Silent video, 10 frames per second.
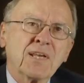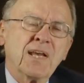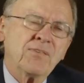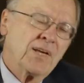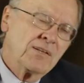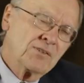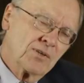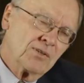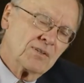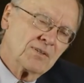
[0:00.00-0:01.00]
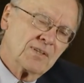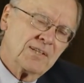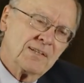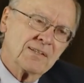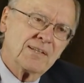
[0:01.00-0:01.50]
And they told
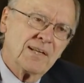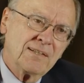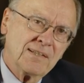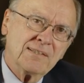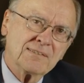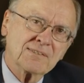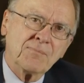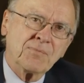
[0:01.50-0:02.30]
the attendees